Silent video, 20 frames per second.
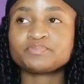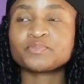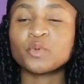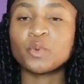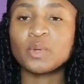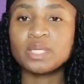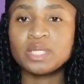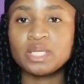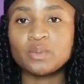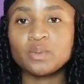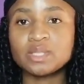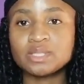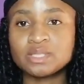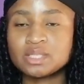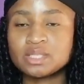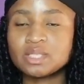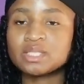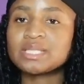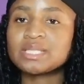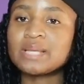when he was
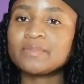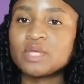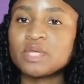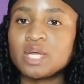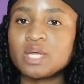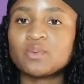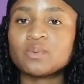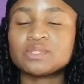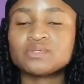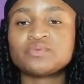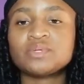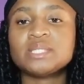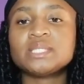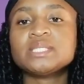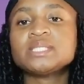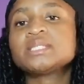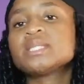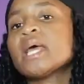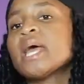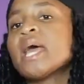the same year he was released,